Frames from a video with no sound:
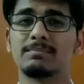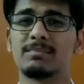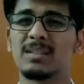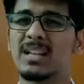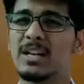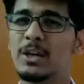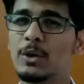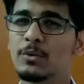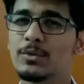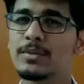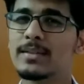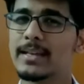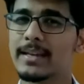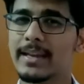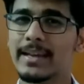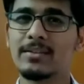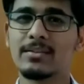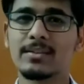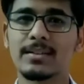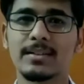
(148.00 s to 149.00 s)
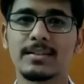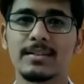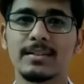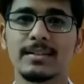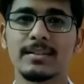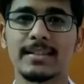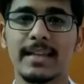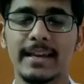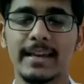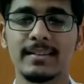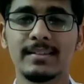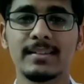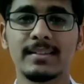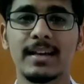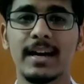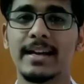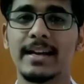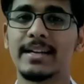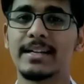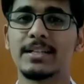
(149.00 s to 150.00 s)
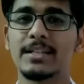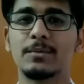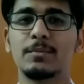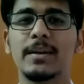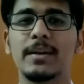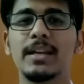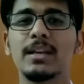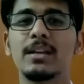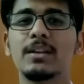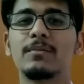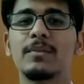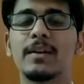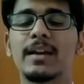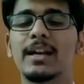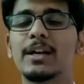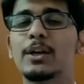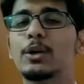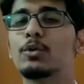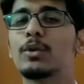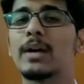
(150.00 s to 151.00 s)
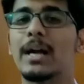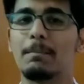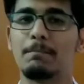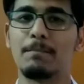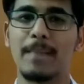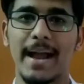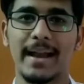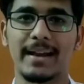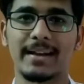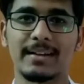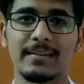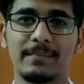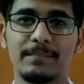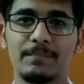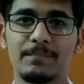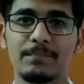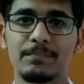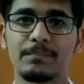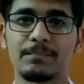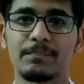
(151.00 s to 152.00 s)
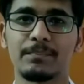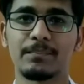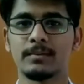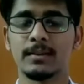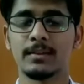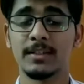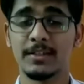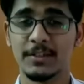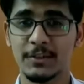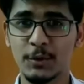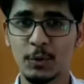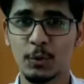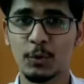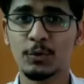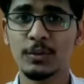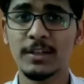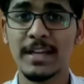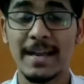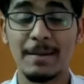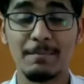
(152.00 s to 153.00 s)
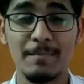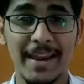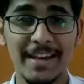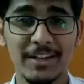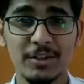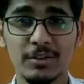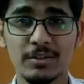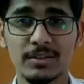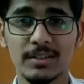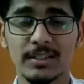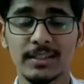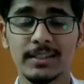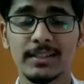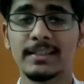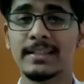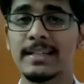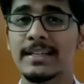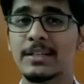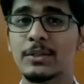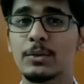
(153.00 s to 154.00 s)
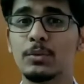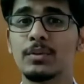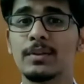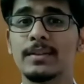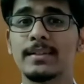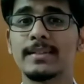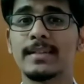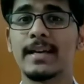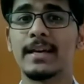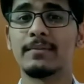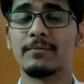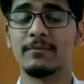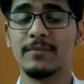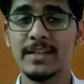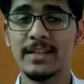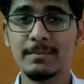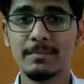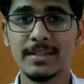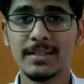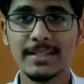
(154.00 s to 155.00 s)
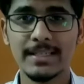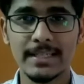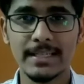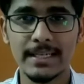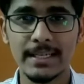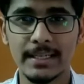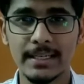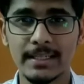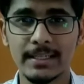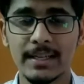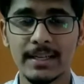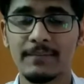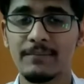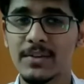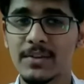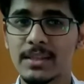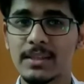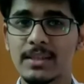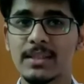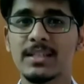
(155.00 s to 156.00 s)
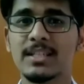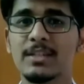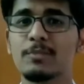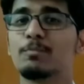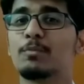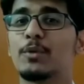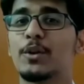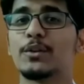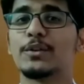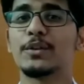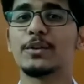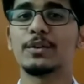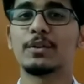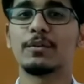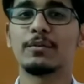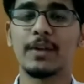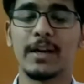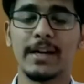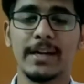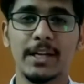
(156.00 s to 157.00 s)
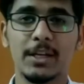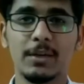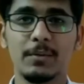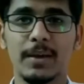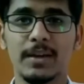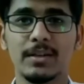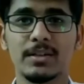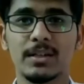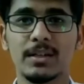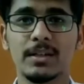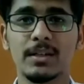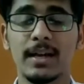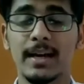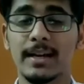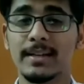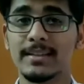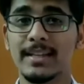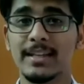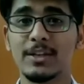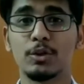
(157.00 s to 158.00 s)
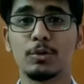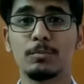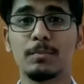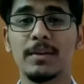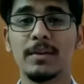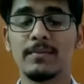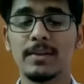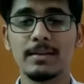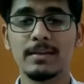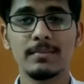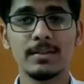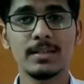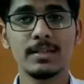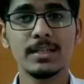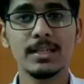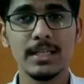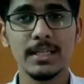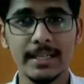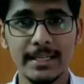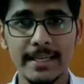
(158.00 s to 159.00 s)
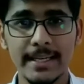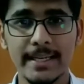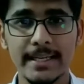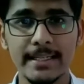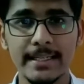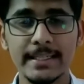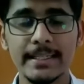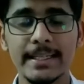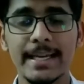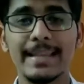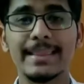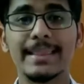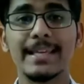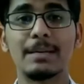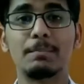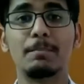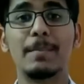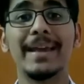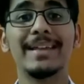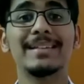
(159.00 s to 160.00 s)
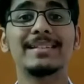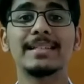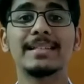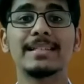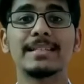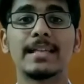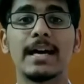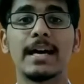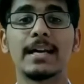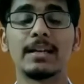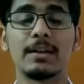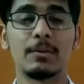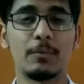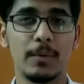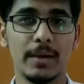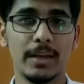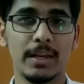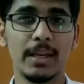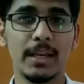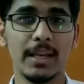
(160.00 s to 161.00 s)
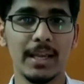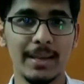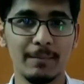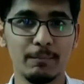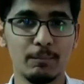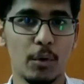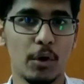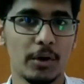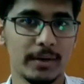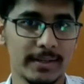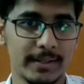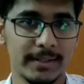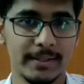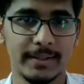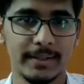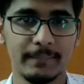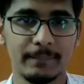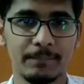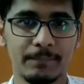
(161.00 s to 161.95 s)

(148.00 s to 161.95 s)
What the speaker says: lose their interest in science and it is very difficult to come back. So make sure that students are very much clear with this process of continuation and they should be very much clear that basics are very important.